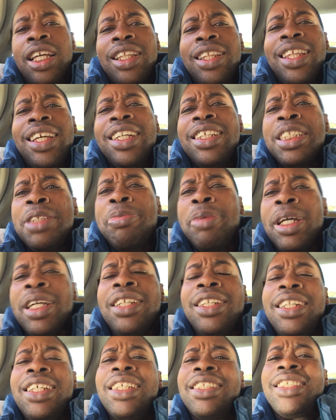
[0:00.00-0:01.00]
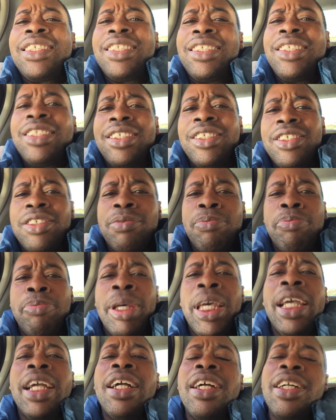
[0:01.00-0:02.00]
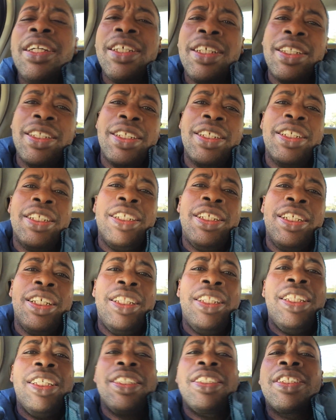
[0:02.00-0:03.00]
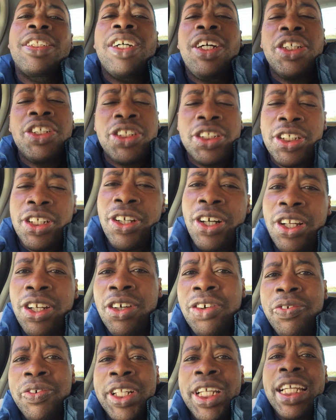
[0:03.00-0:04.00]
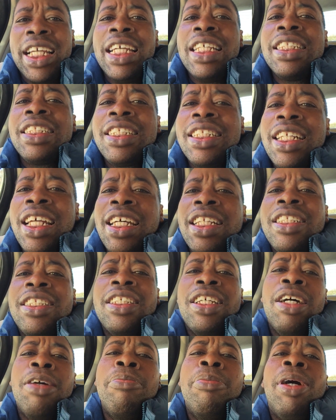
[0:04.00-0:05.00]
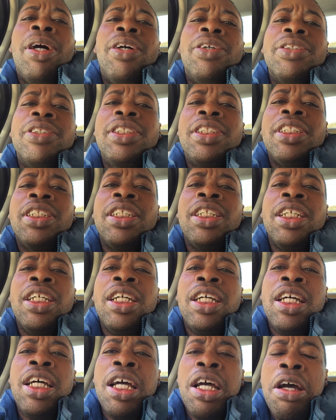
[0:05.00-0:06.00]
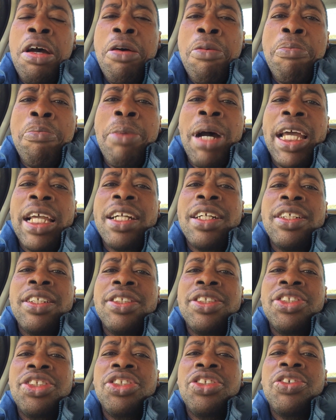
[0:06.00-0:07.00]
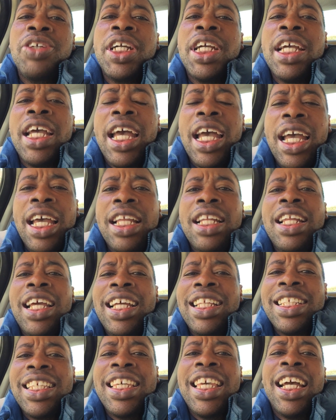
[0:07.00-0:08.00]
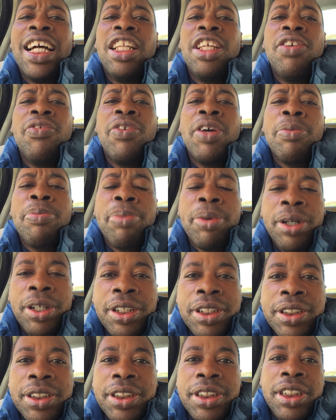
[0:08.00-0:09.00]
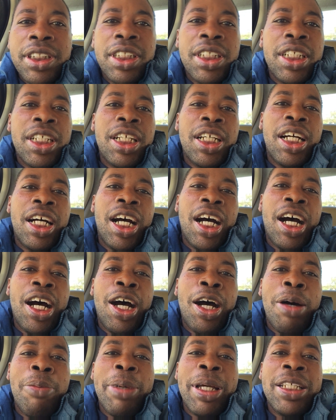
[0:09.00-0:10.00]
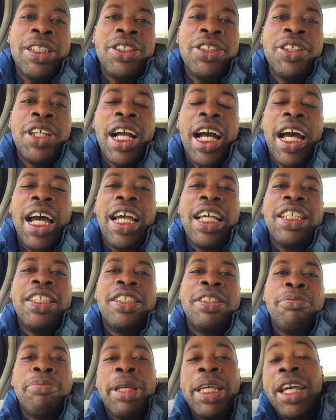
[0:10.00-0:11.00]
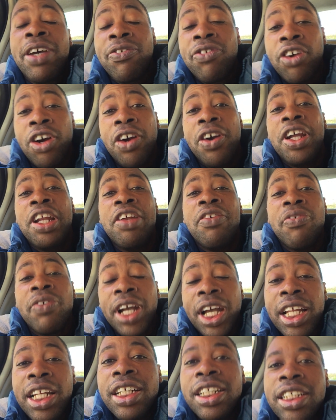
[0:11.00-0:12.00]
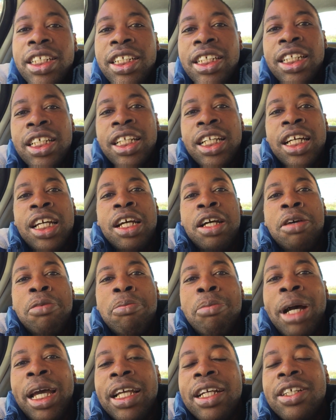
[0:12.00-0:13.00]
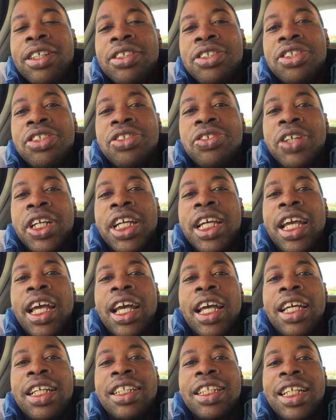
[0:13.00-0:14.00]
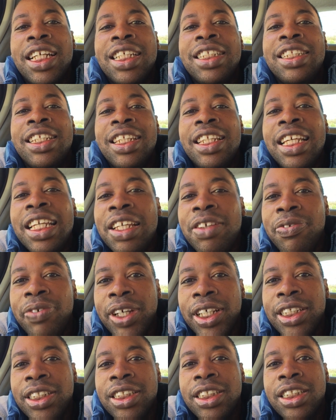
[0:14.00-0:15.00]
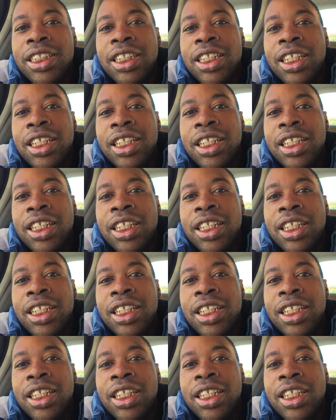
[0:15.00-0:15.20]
There's been this big discussion all over the internet about Michael Strahan and Kelly Ripa. As you guys may have already read, Michael Strahan is leaving